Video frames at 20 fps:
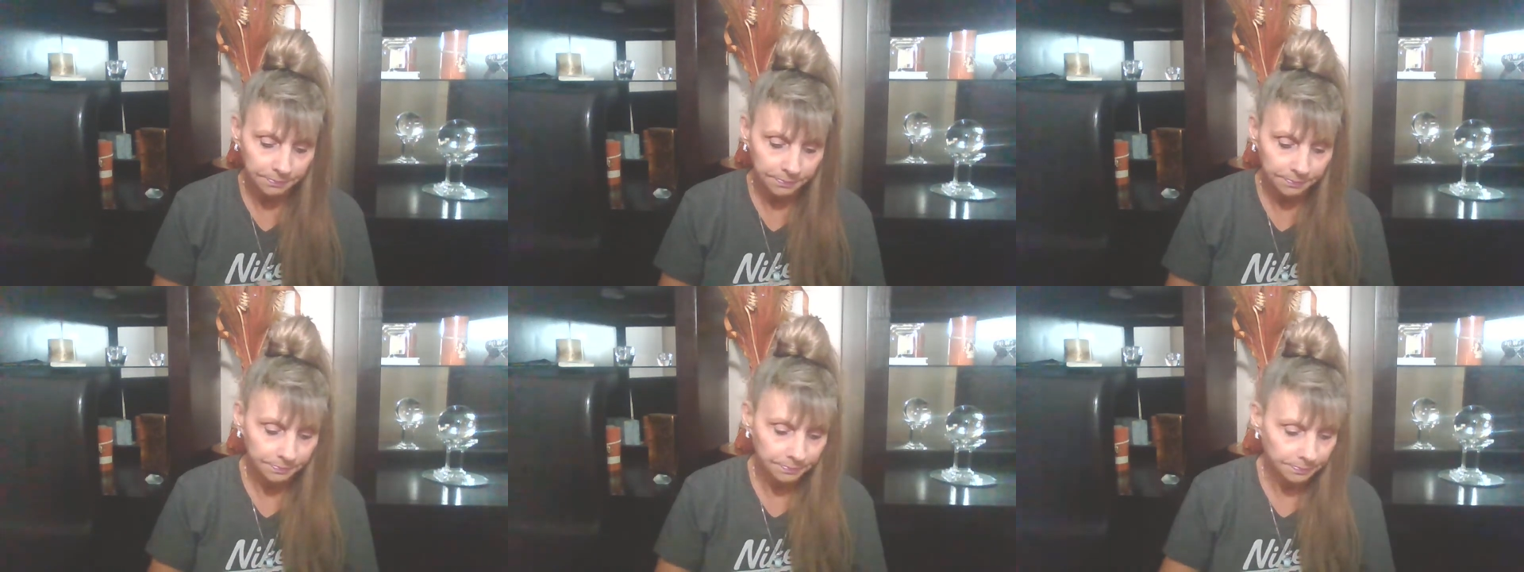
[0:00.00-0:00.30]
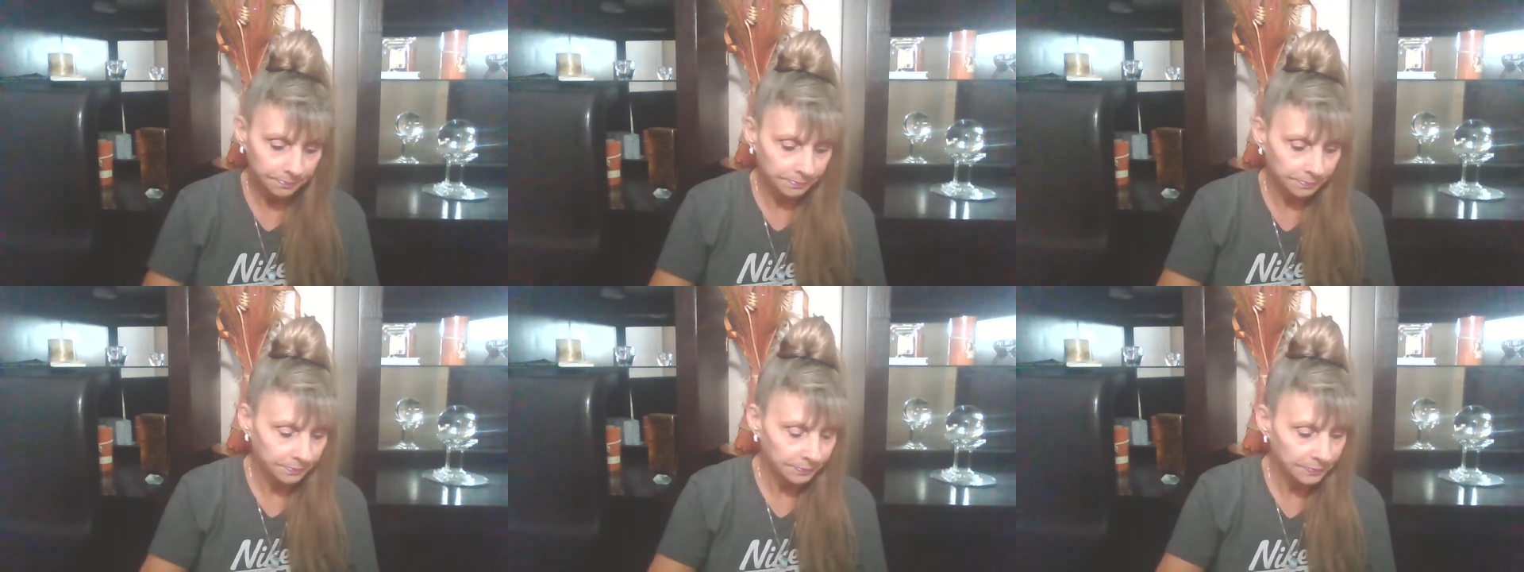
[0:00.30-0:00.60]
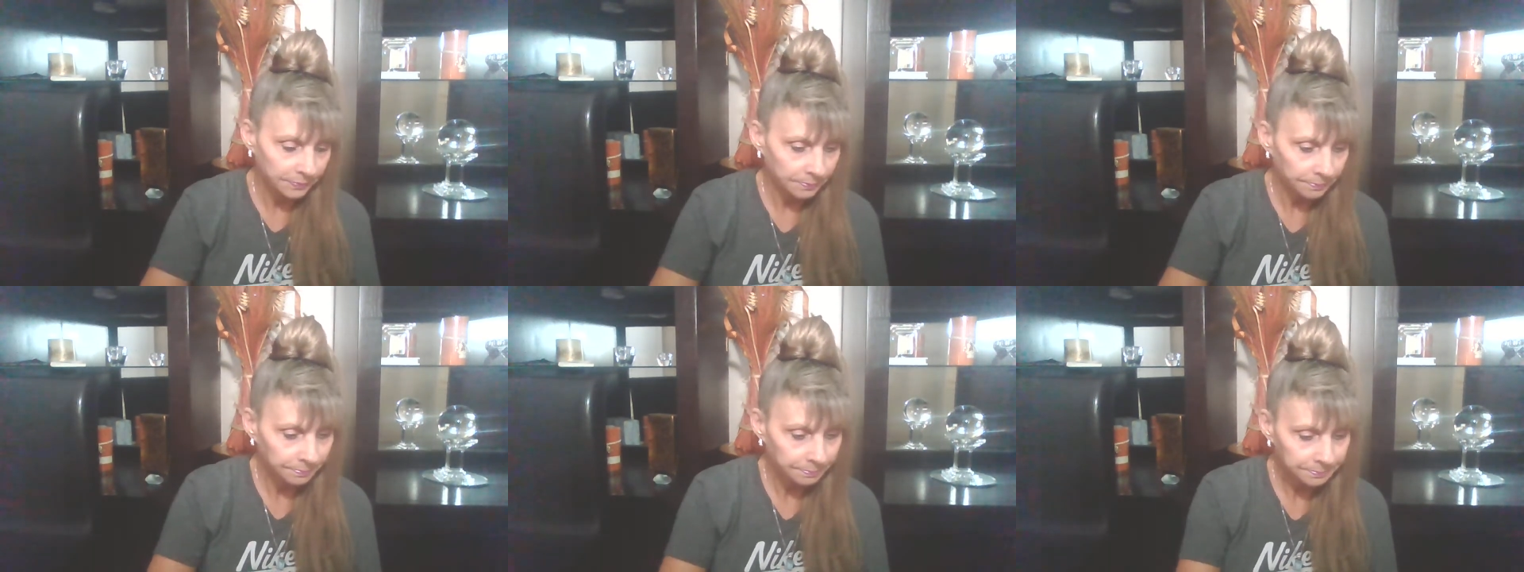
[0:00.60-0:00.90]

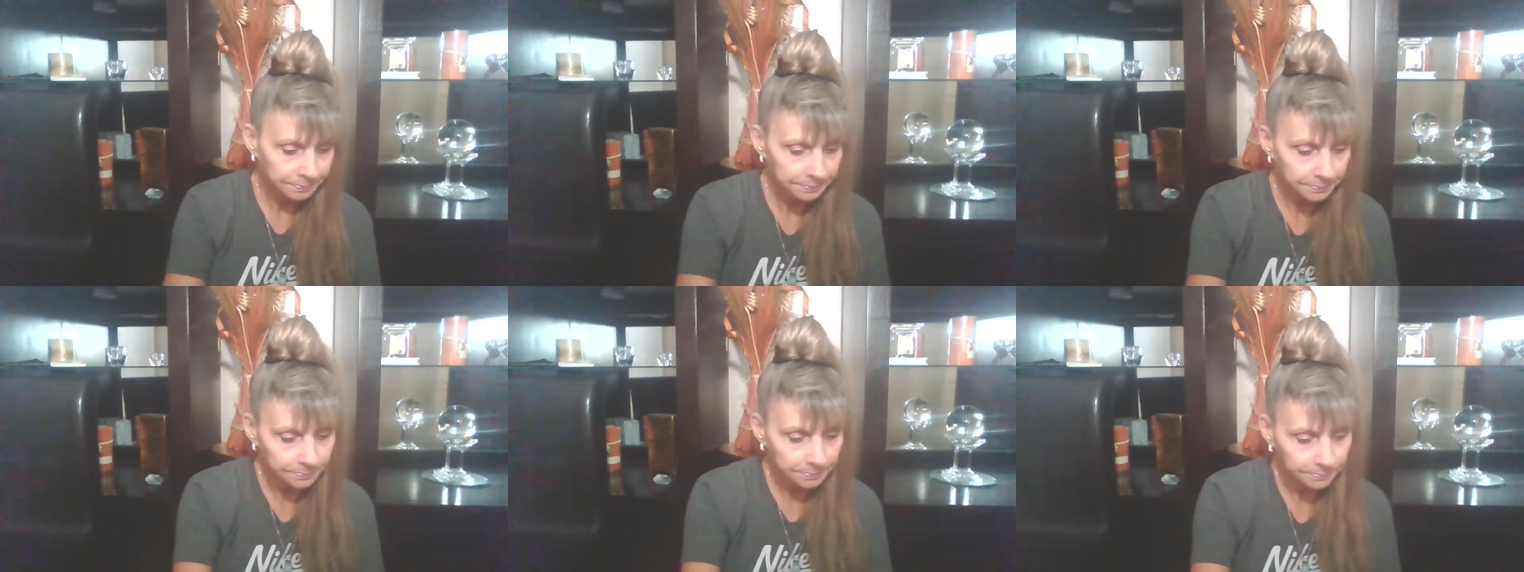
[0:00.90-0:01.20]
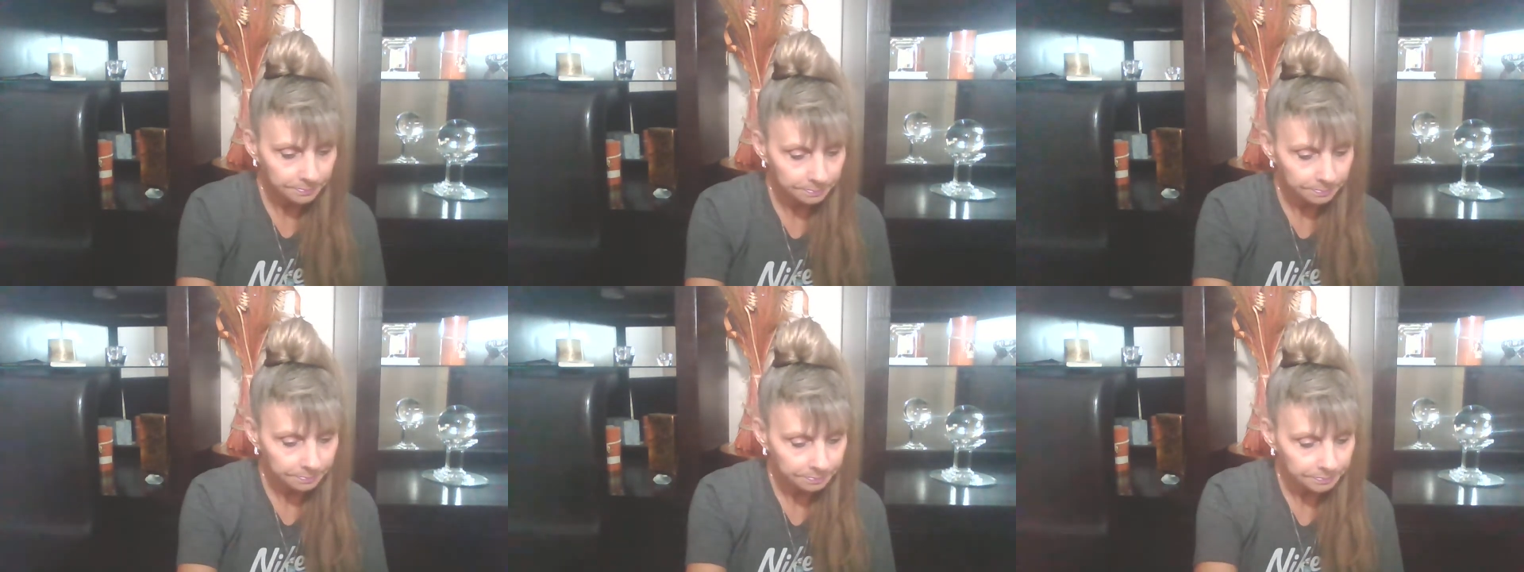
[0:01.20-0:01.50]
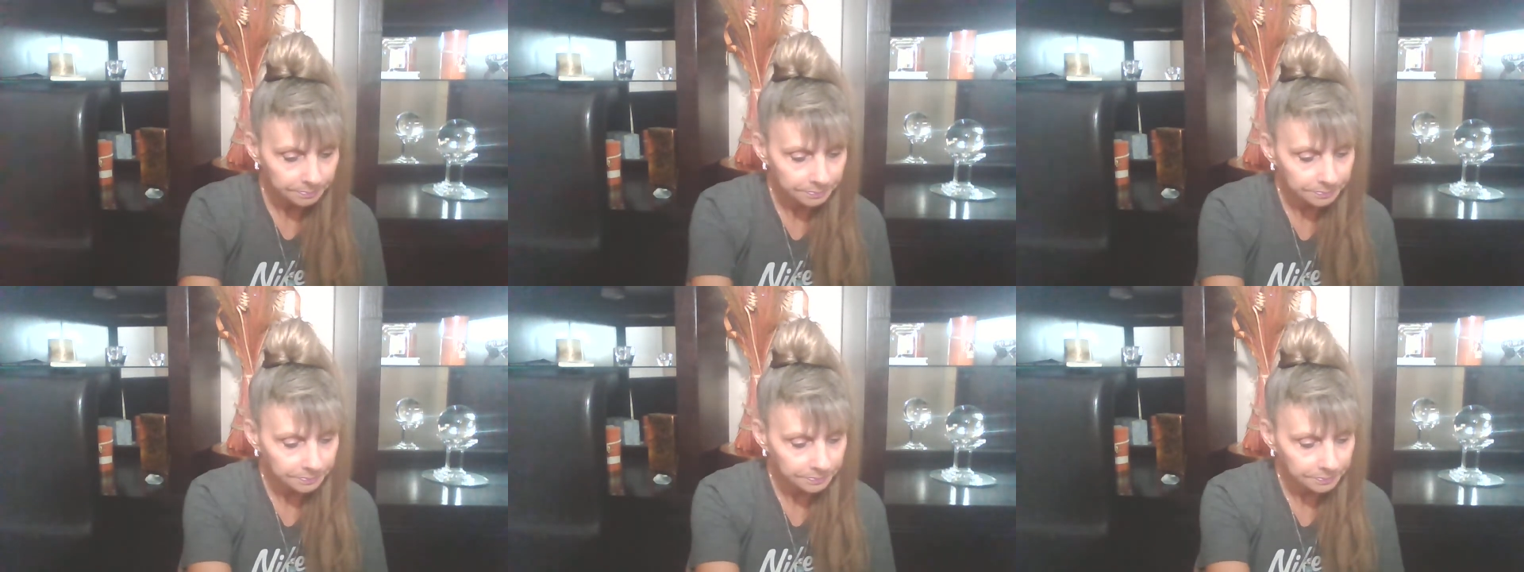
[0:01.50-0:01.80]

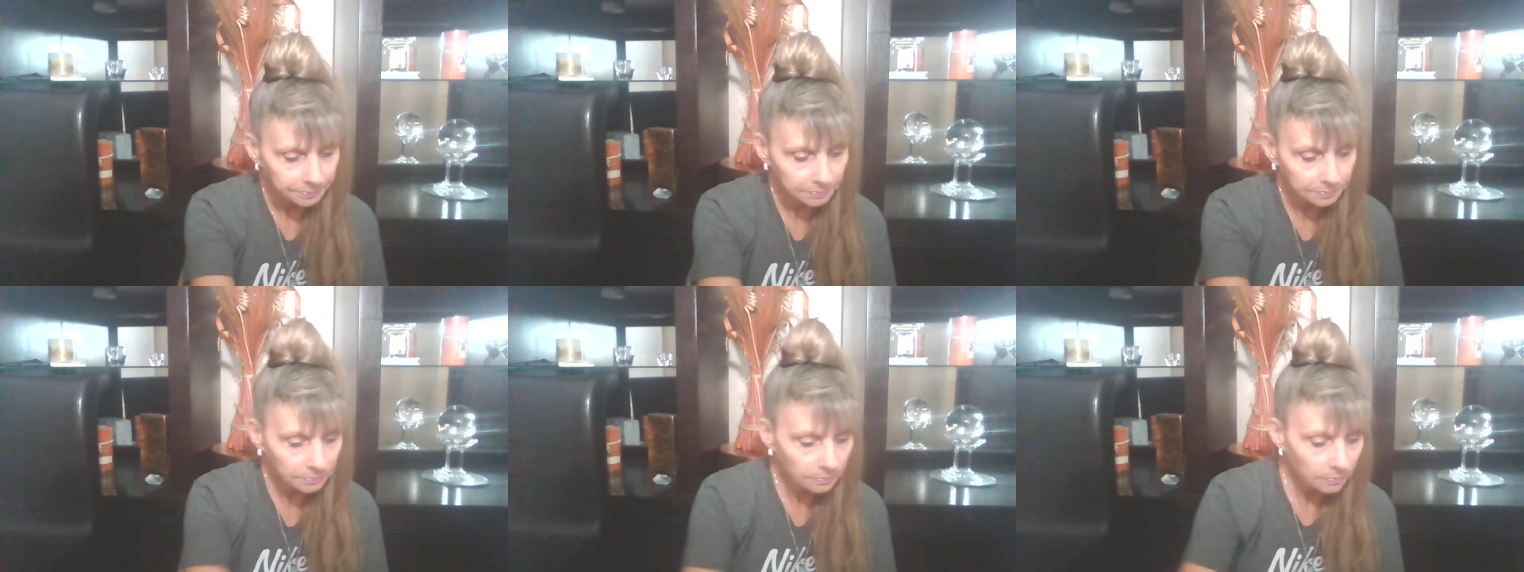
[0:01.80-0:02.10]
Nothing is said.